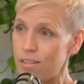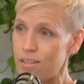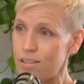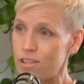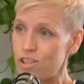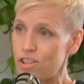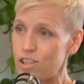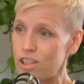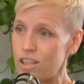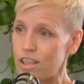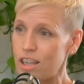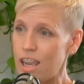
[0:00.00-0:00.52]

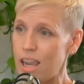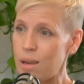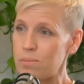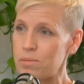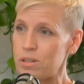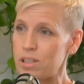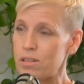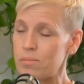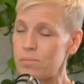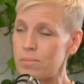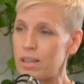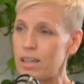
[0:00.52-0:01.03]
she came
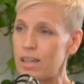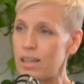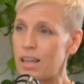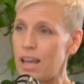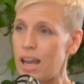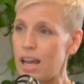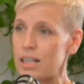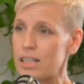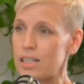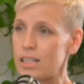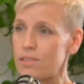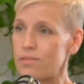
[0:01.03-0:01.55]
to me and
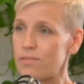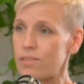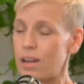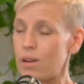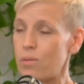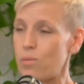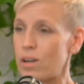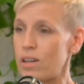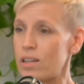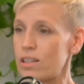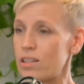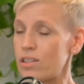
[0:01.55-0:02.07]
asked if I
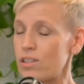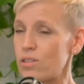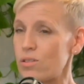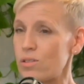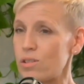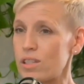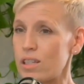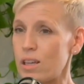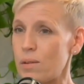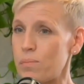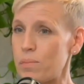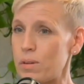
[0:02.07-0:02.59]
wanted to
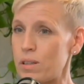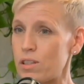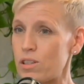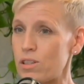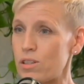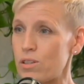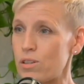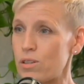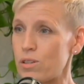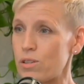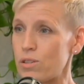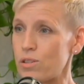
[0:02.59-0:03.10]
step into
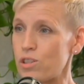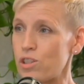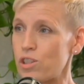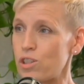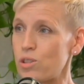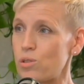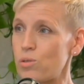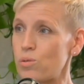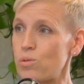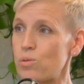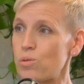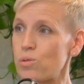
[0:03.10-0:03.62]
her
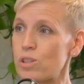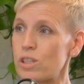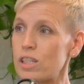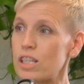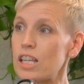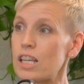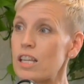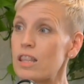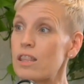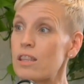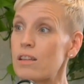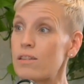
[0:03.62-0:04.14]
shoes
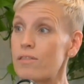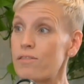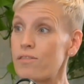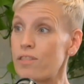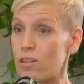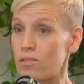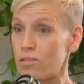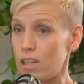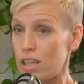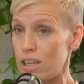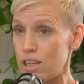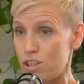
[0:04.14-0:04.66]
in the
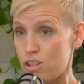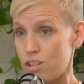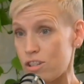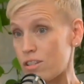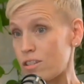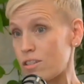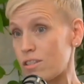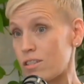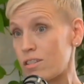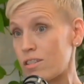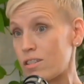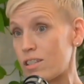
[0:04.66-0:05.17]

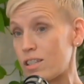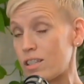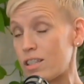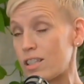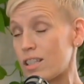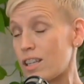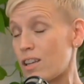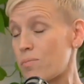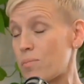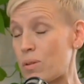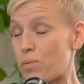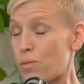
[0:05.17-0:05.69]
foundation since
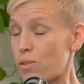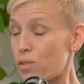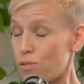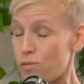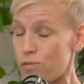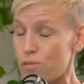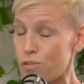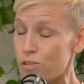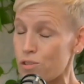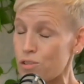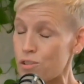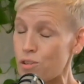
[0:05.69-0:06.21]
I've been with her
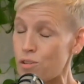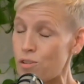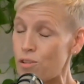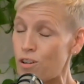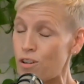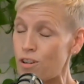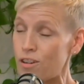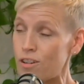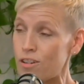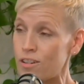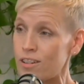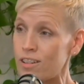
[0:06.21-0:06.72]
for so
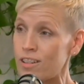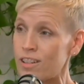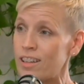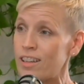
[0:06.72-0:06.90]
long.